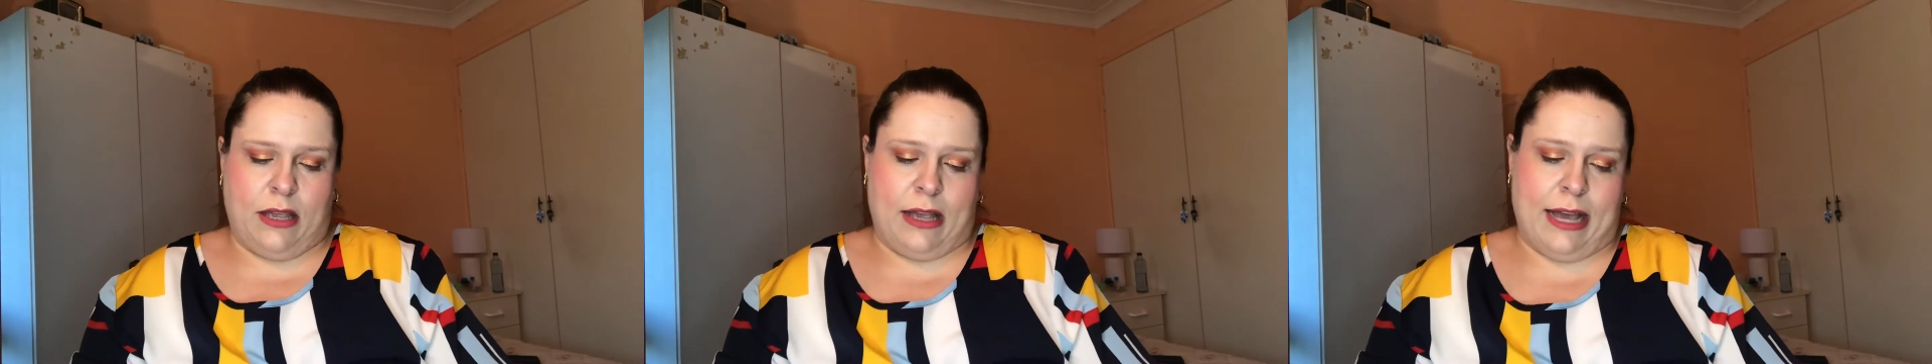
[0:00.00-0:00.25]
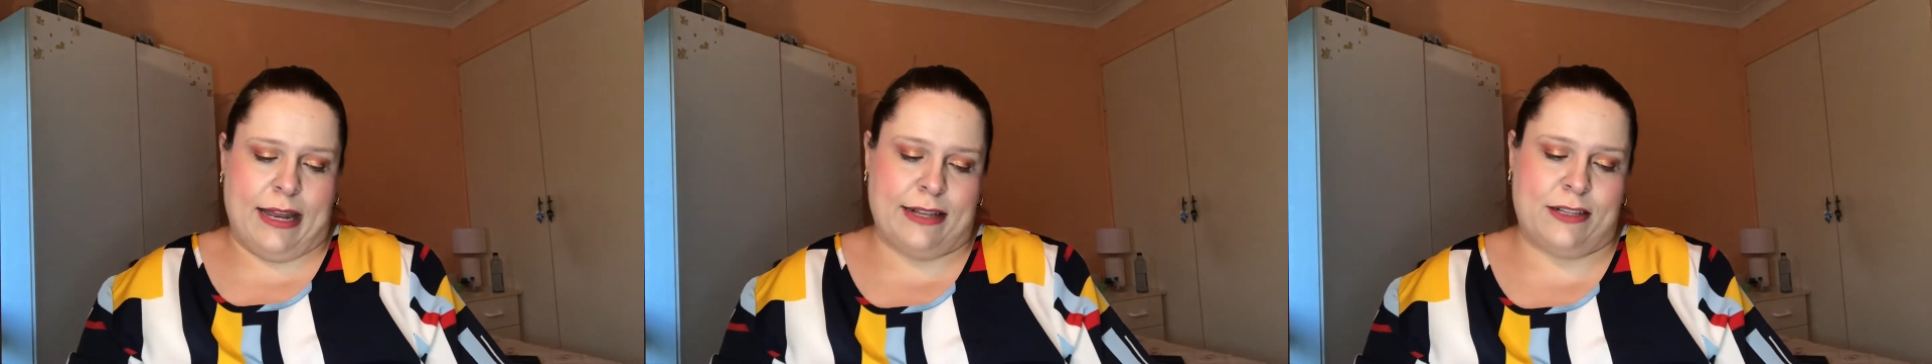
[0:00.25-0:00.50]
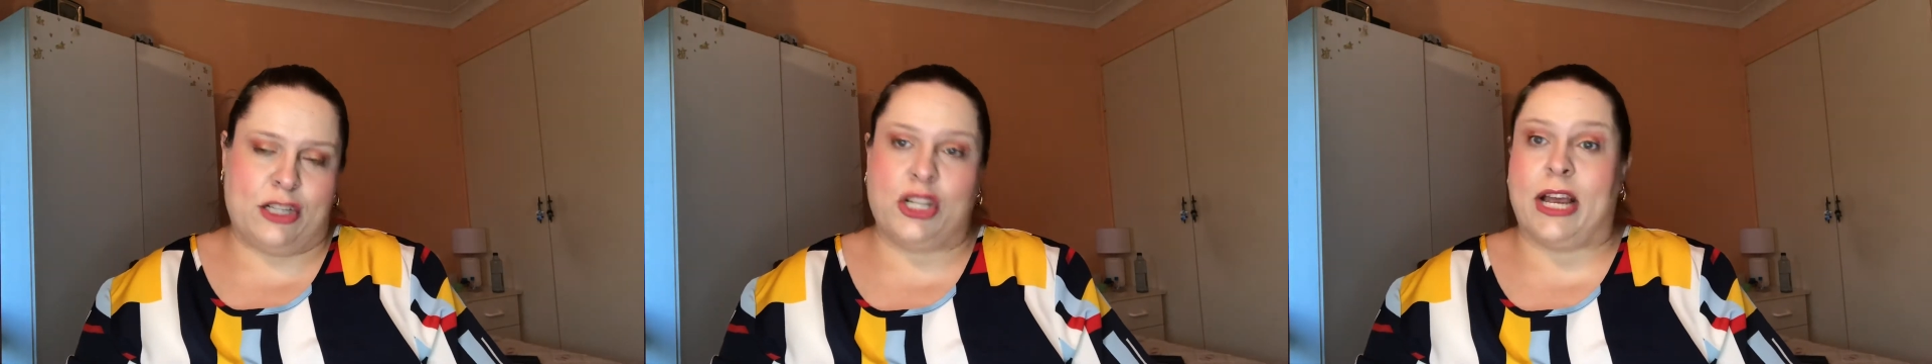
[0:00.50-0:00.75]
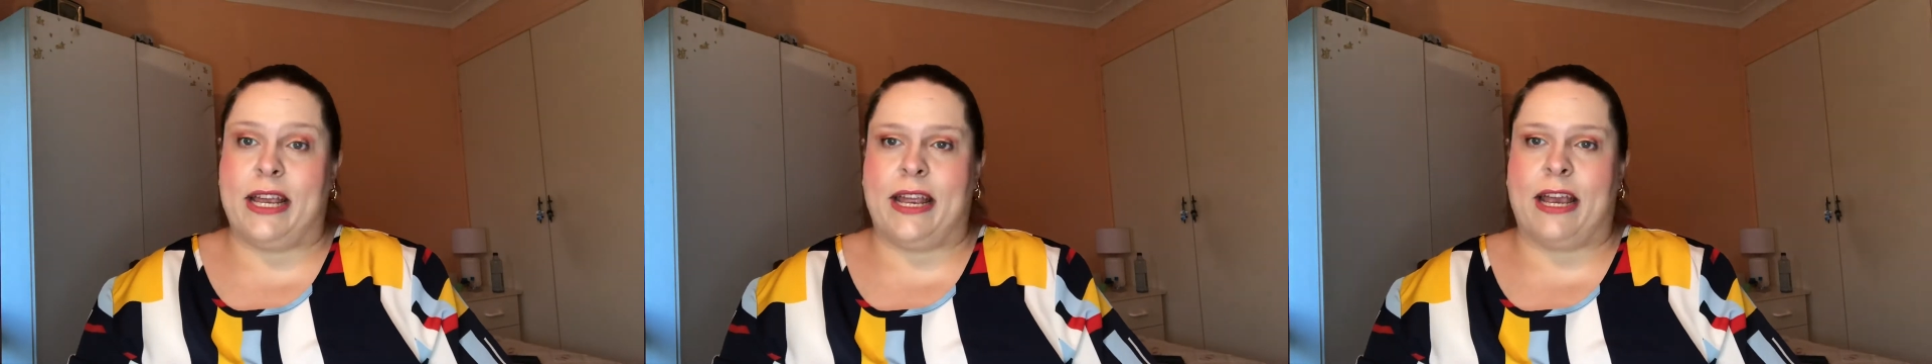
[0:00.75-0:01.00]
And it's a
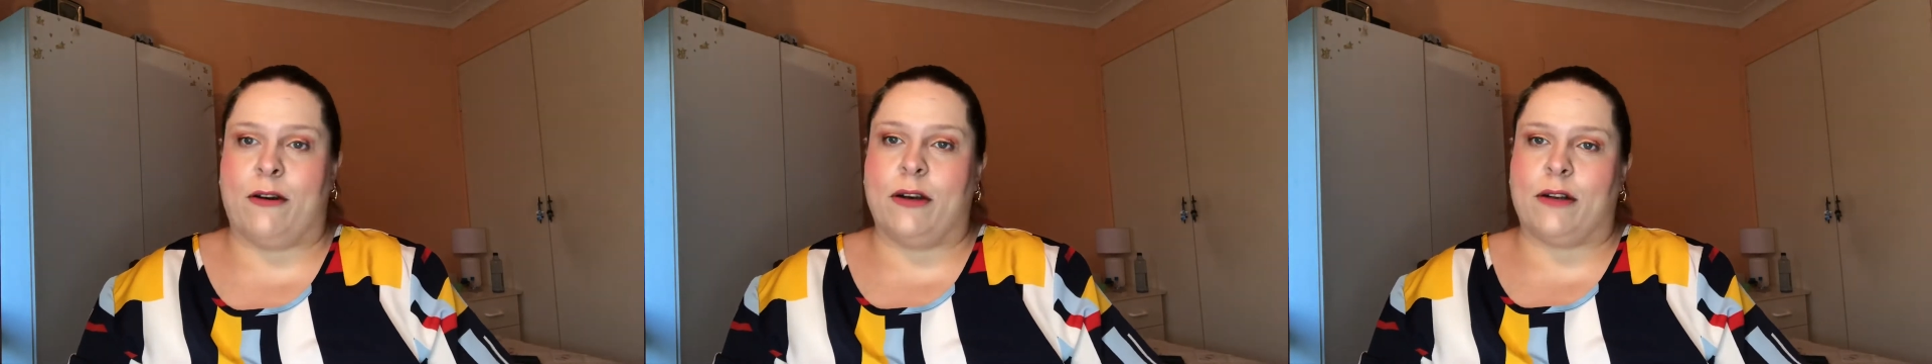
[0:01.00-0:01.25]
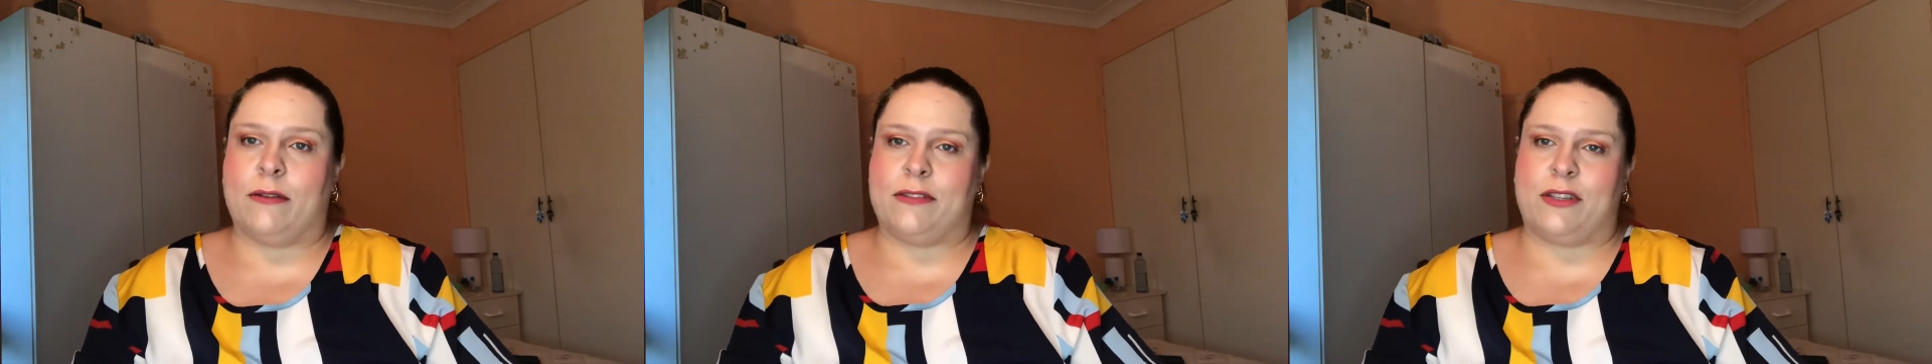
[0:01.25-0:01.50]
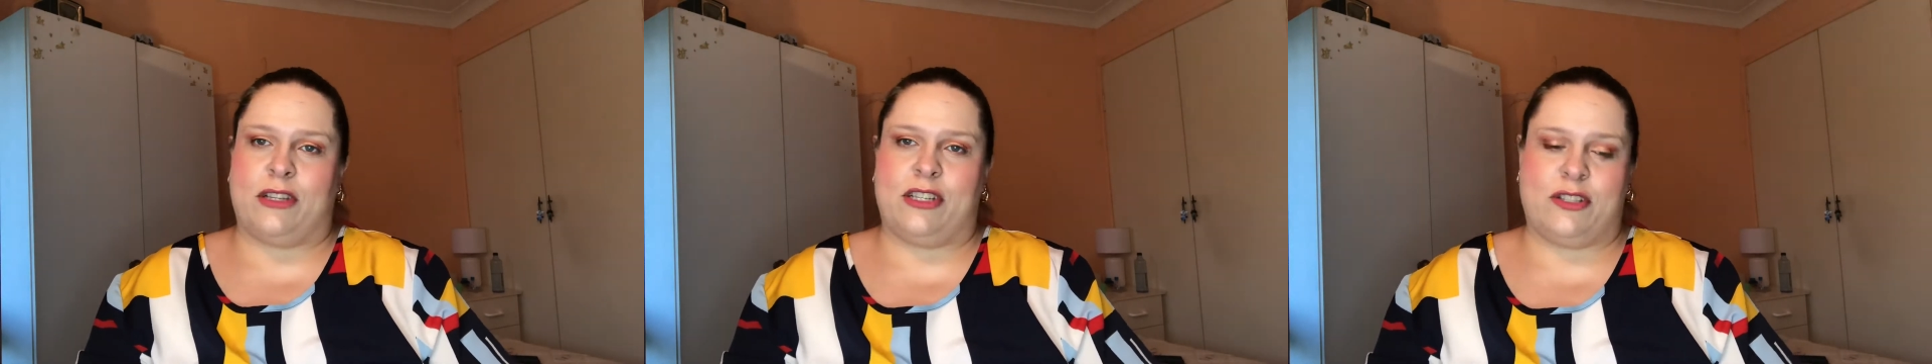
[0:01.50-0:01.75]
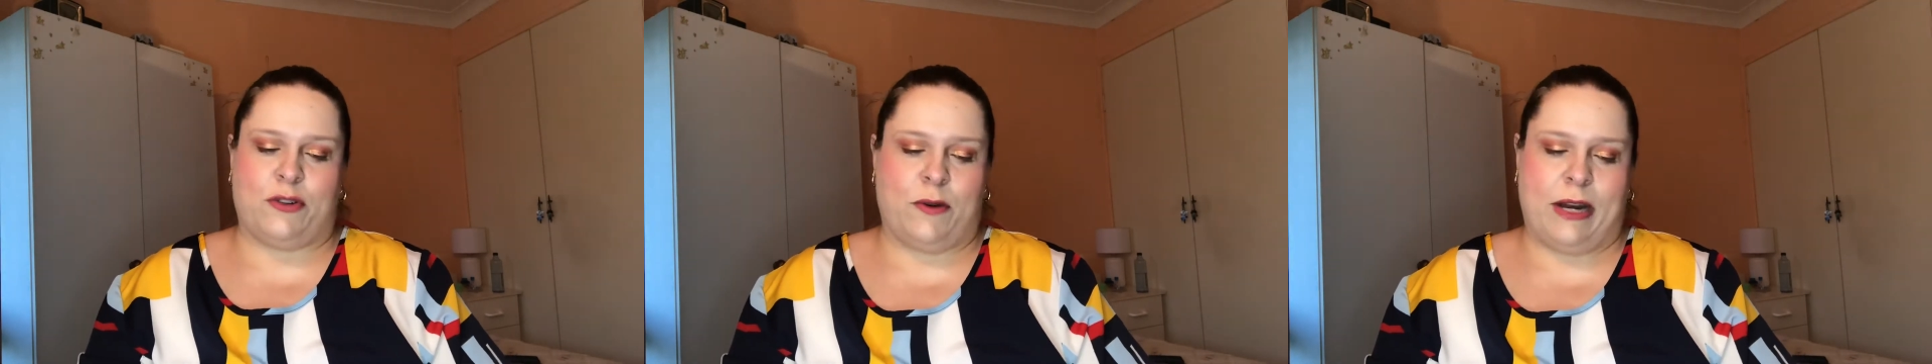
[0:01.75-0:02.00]
shade Ariel, so
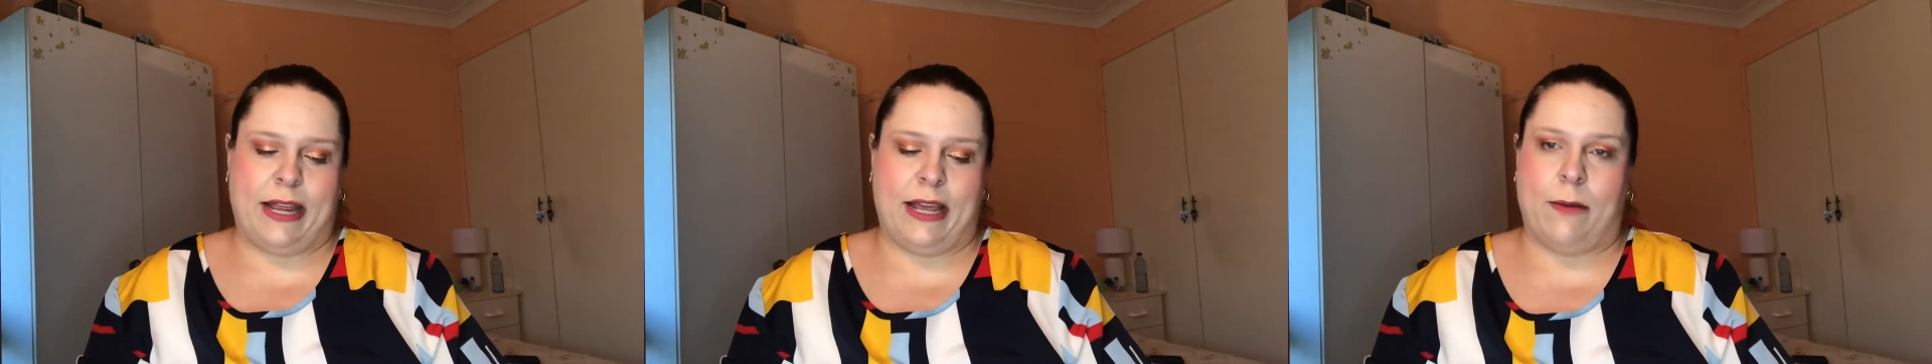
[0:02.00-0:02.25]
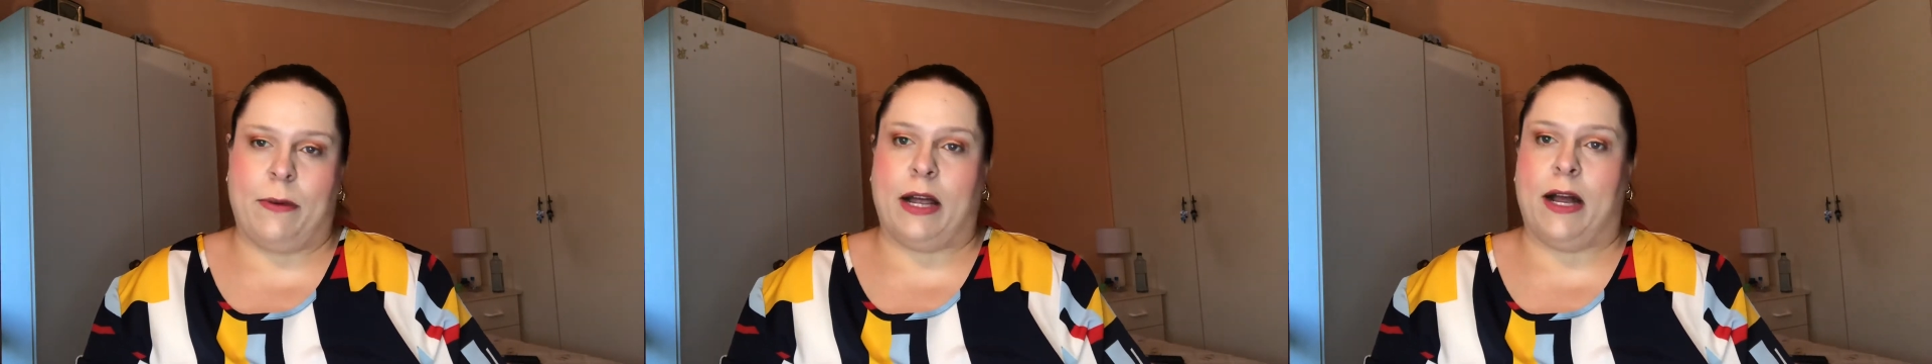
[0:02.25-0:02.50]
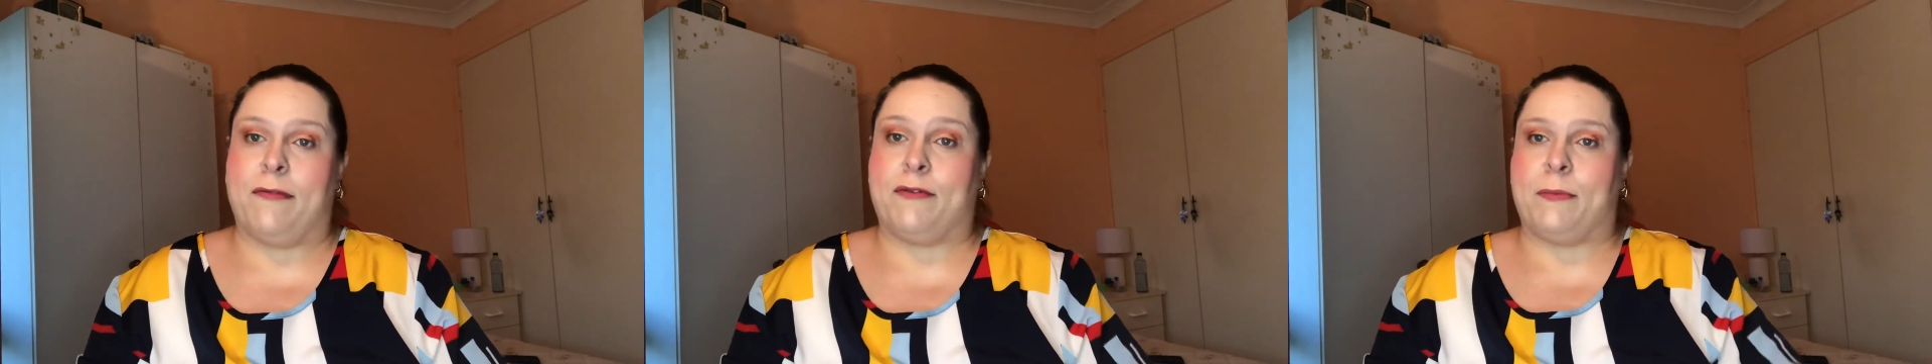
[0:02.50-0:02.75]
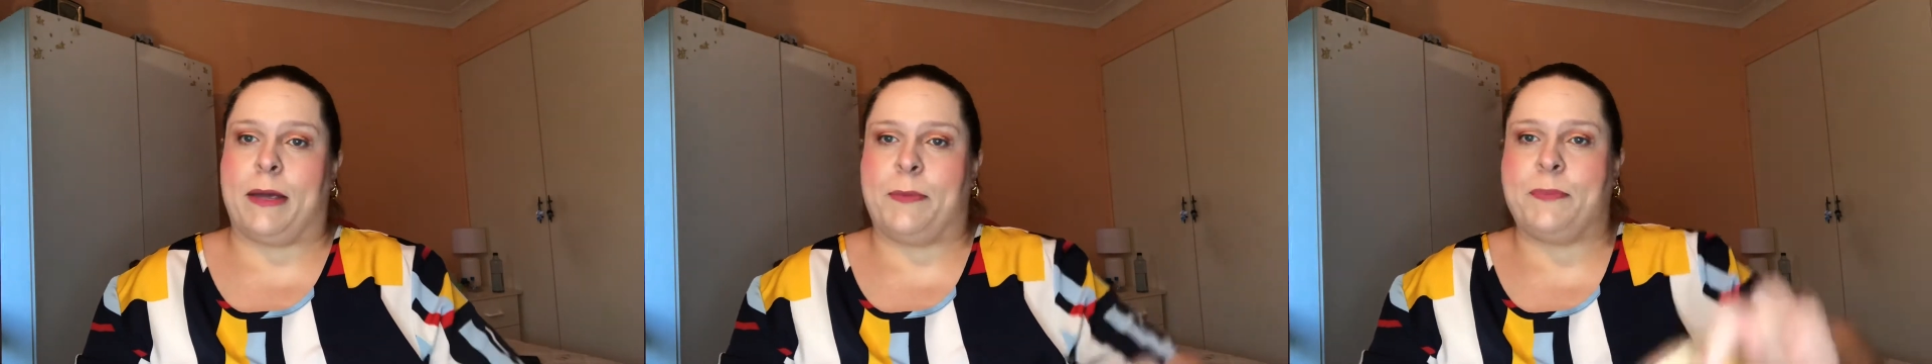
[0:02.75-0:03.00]
she's already coming after
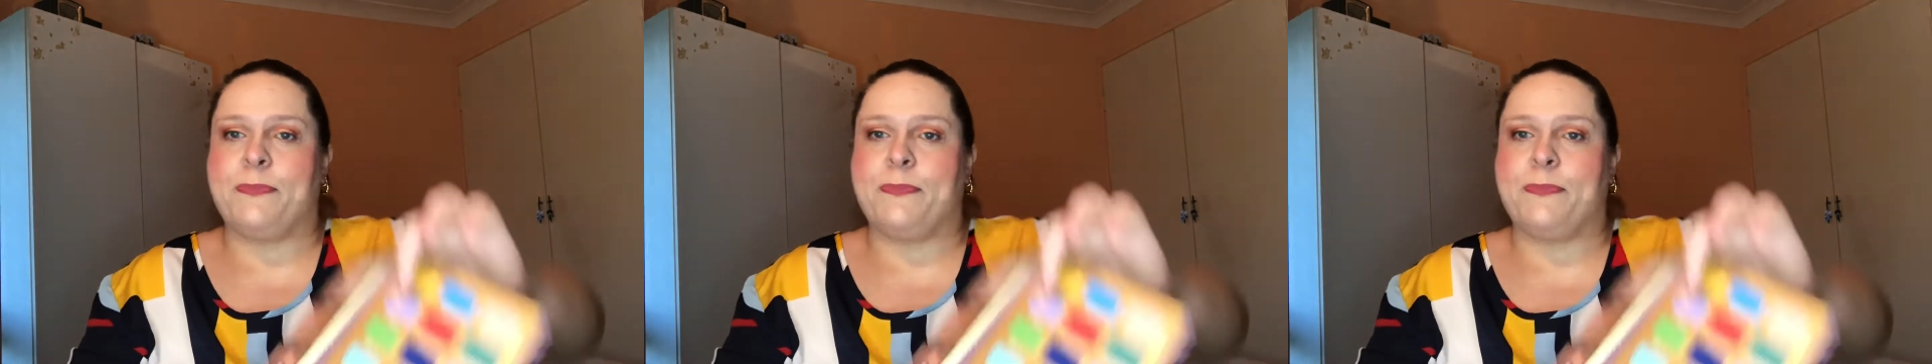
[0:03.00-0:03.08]
me.